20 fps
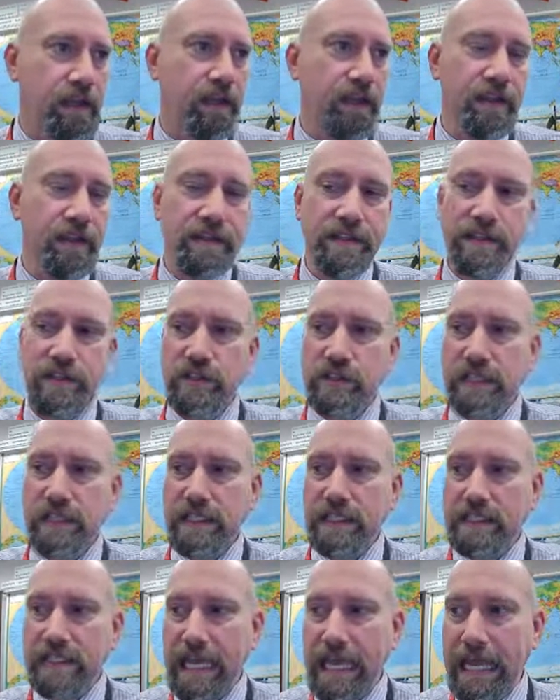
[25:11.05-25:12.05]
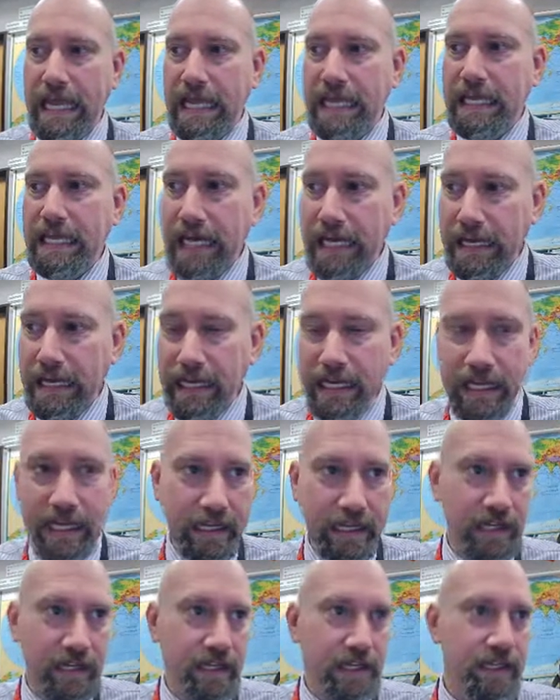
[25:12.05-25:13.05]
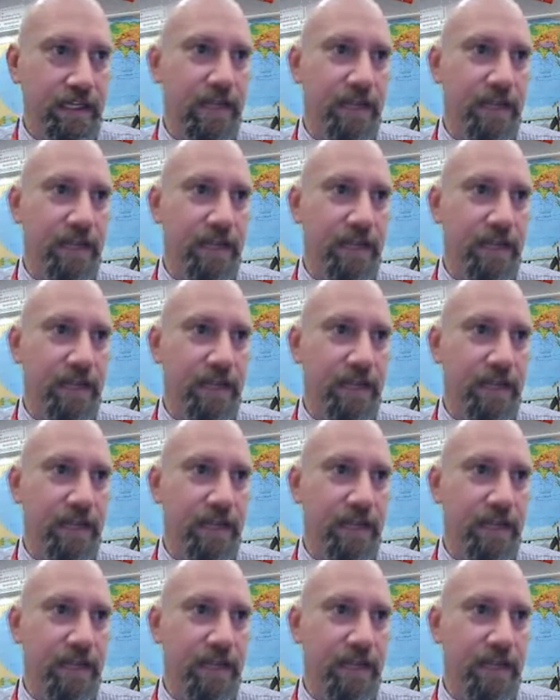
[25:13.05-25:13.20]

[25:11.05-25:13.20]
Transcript: Now this is just a guideline